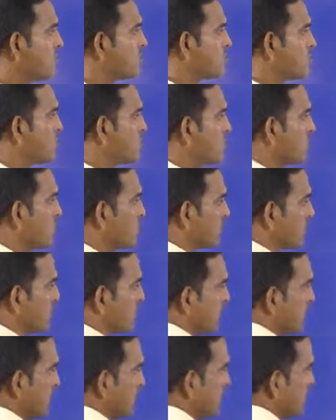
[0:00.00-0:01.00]
So you
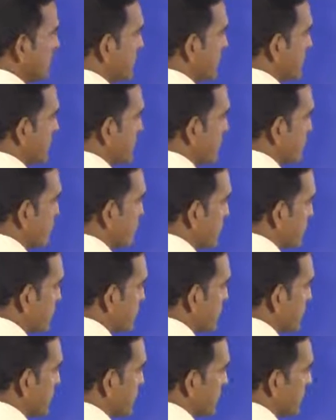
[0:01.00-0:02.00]
can read the data
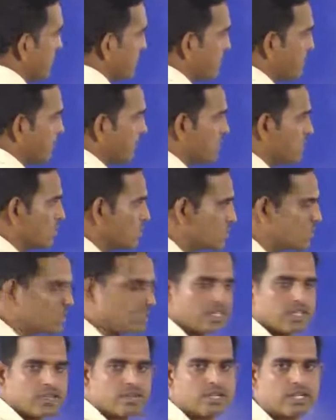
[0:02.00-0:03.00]
from your array by
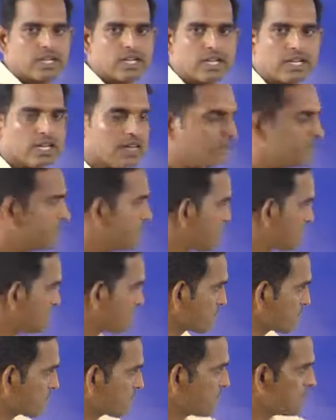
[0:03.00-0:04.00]
using your
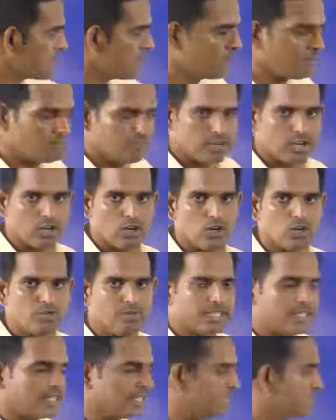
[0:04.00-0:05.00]
for
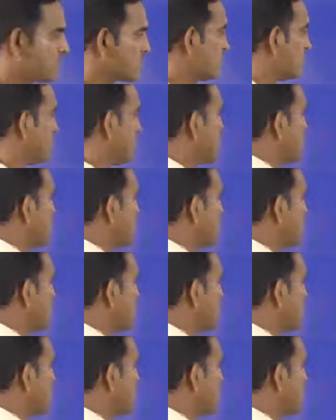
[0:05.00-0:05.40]
loop, that is